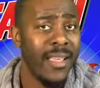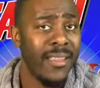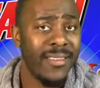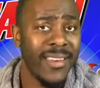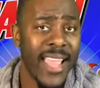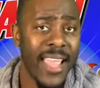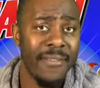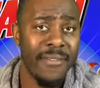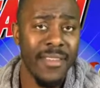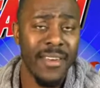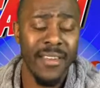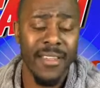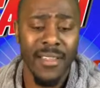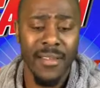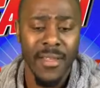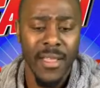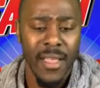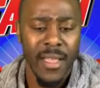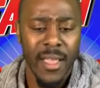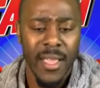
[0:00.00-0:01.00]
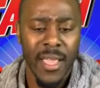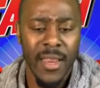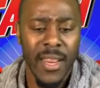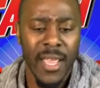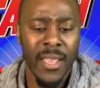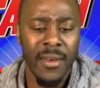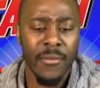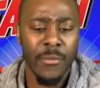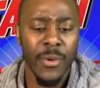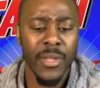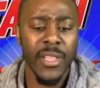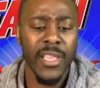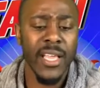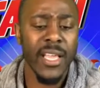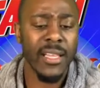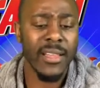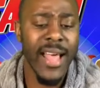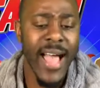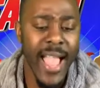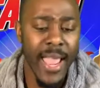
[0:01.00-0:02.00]
David and really
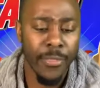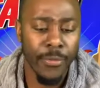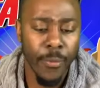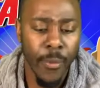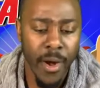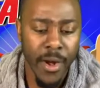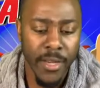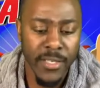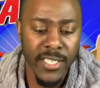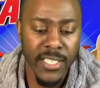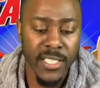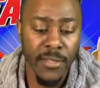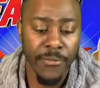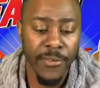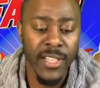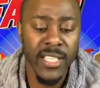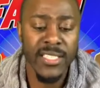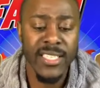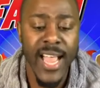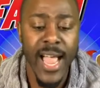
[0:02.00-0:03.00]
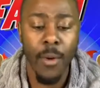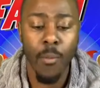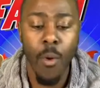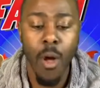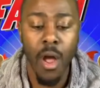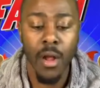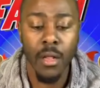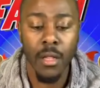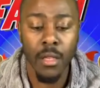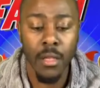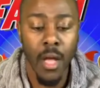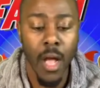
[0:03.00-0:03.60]
Goliath, where he says the Philistine walked